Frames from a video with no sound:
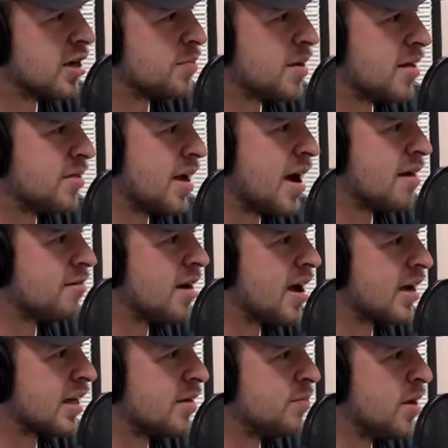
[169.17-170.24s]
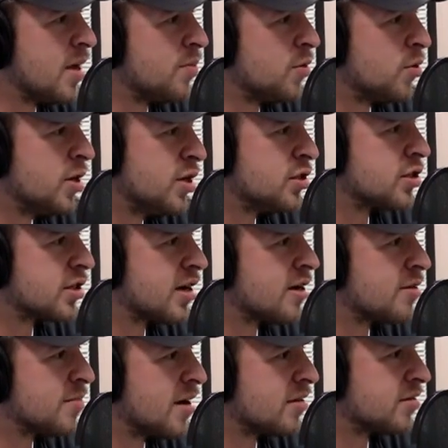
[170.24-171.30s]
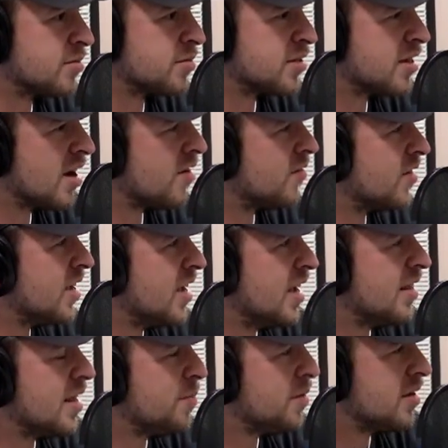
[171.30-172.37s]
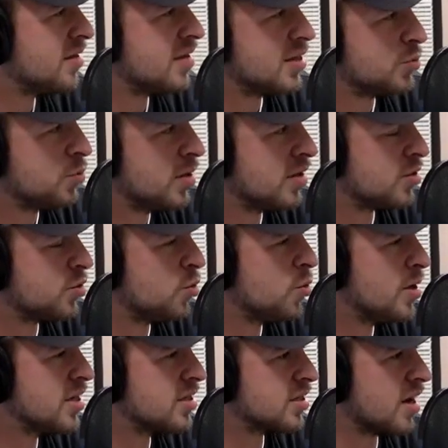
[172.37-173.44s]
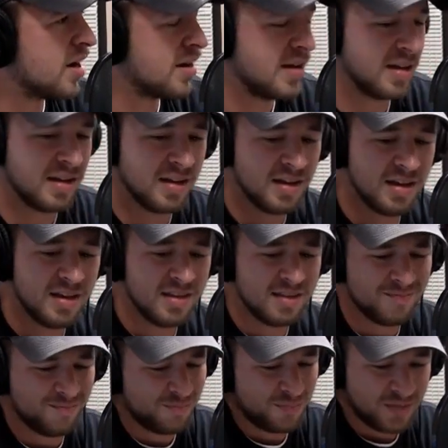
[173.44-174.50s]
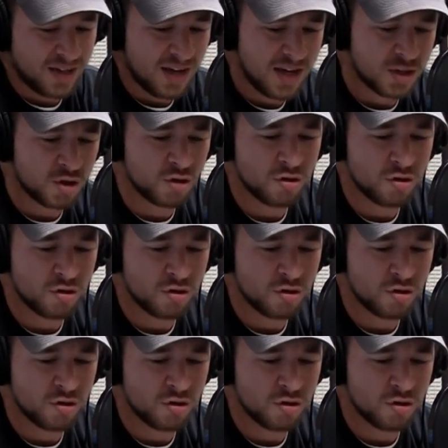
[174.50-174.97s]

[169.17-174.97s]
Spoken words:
care about the Iraqi people. He just cares about himself. And they put this weird twist on it, and it's